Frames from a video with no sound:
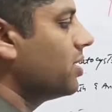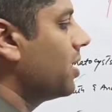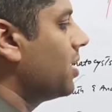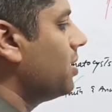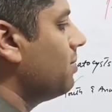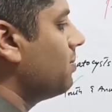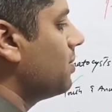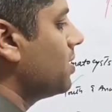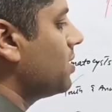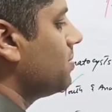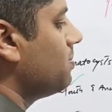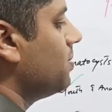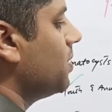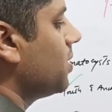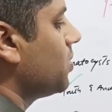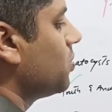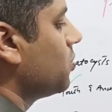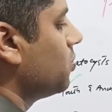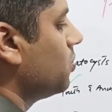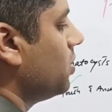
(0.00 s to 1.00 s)
the animals
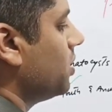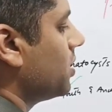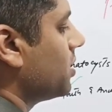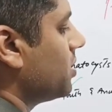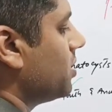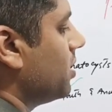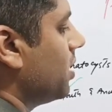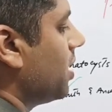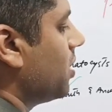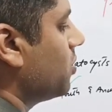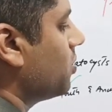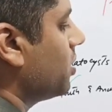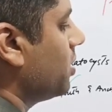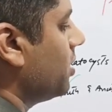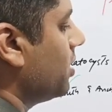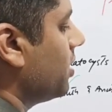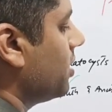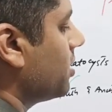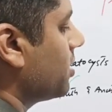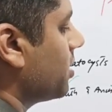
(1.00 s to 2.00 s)
bear two layers, the outer
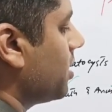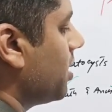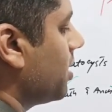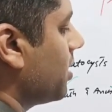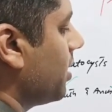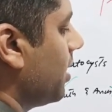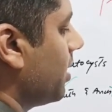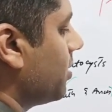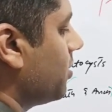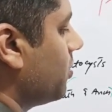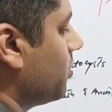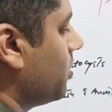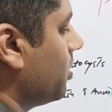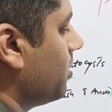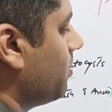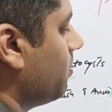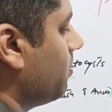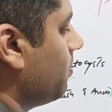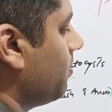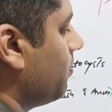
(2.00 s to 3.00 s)
layer is called
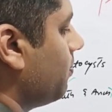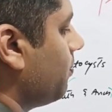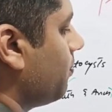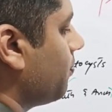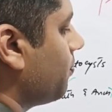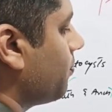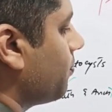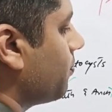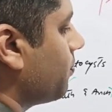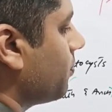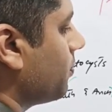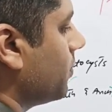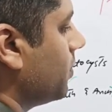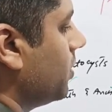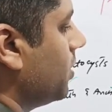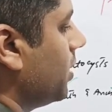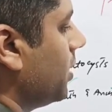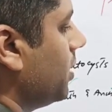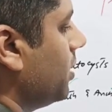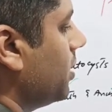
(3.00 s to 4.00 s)
ectoderm,
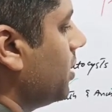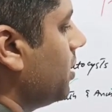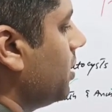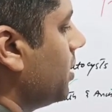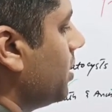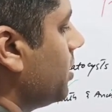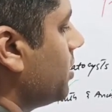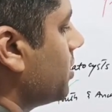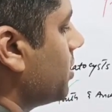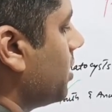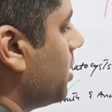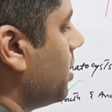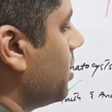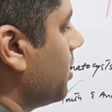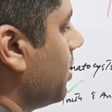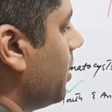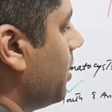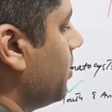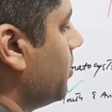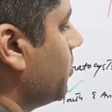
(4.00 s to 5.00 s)
the inner layer is
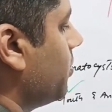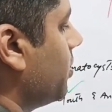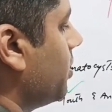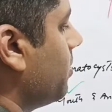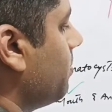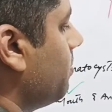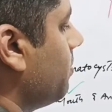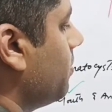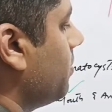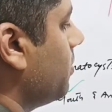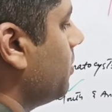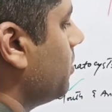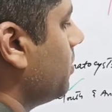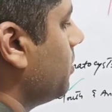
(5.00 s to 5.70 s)
called endoderm.